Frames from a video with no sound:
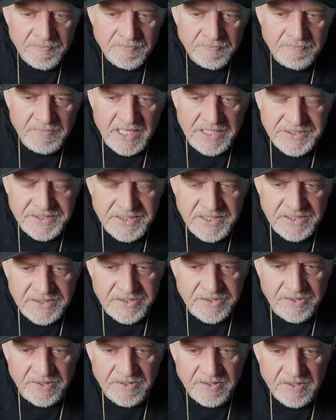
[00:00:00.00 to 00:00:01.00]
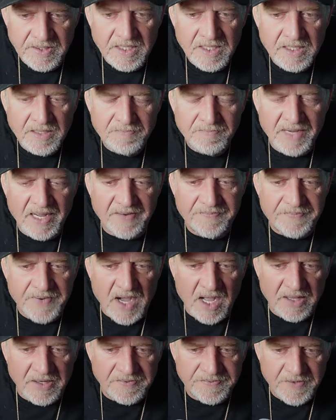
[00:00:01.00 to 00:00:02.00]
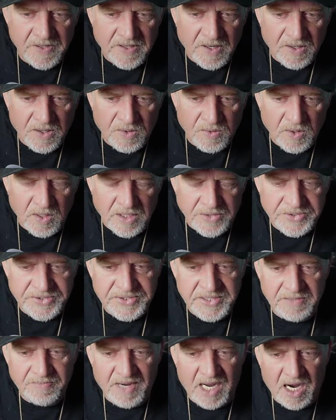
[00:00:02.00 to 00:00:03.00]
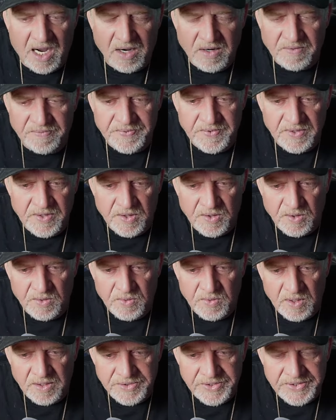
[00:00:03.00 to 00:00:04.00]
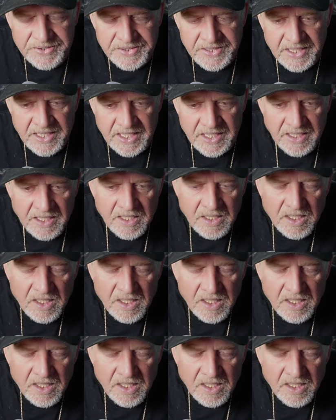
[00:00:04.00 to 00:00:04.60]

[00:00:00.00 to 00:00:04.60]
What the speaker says: my sister, my father for the whole world to see, my uncle for the whole world to see.